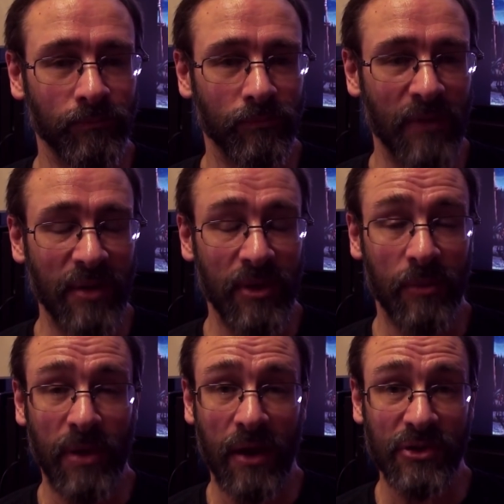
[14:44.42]
Maybe
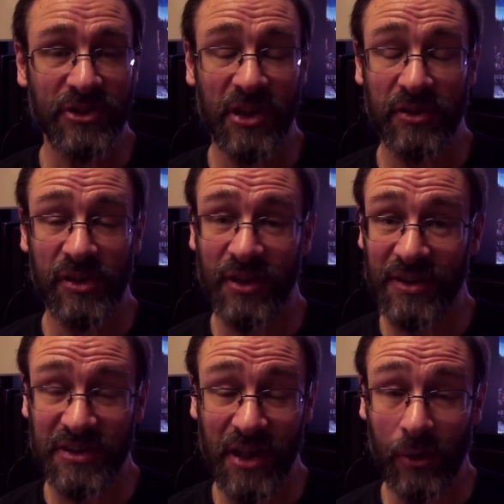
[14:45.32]
your parents didn't
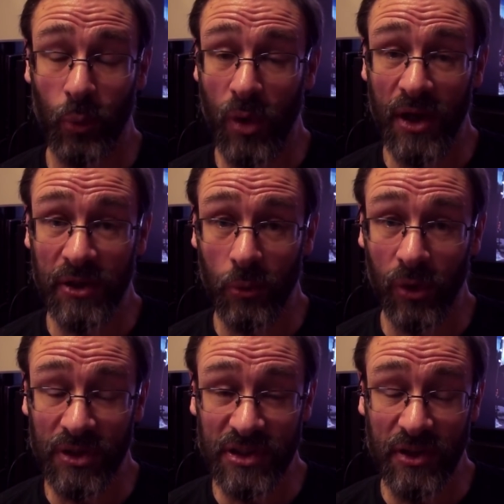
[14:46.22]
understand why you
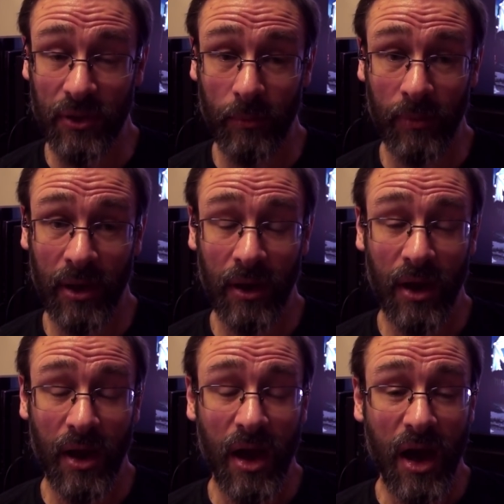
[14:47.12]
wanted them.
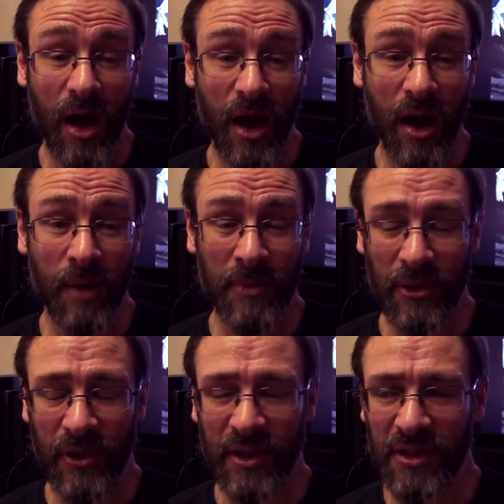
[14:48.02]

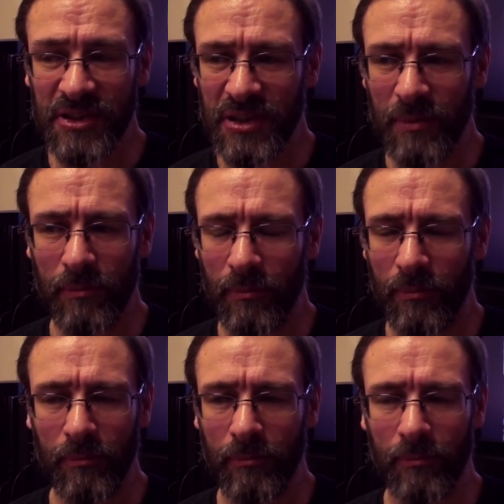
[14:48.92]
These
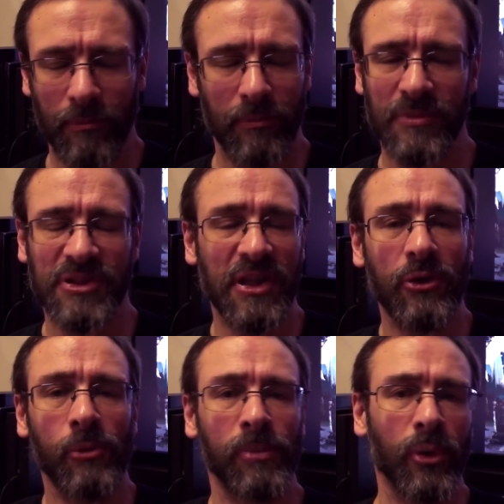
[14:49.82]

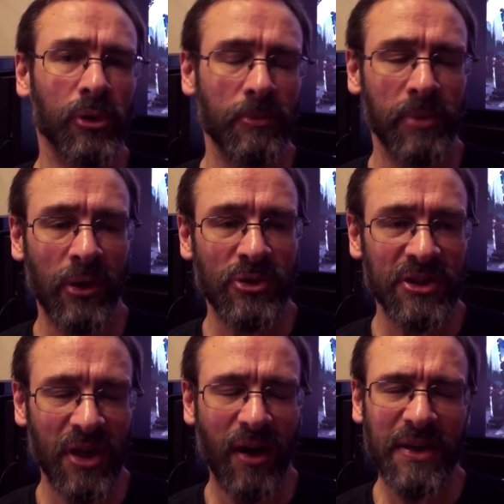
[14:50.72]
single board
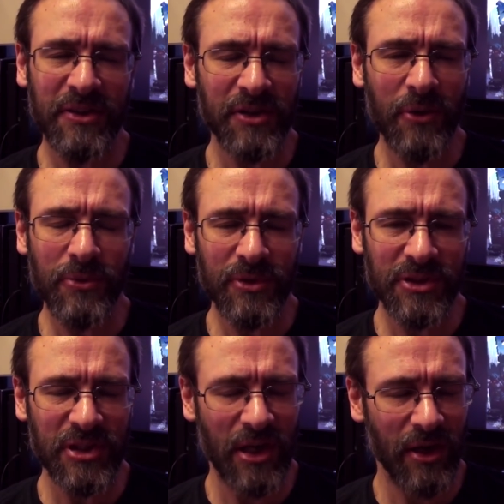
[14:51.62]
computers, I
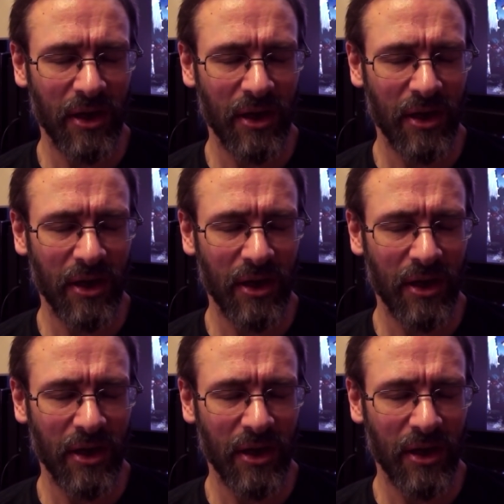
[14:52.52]
don't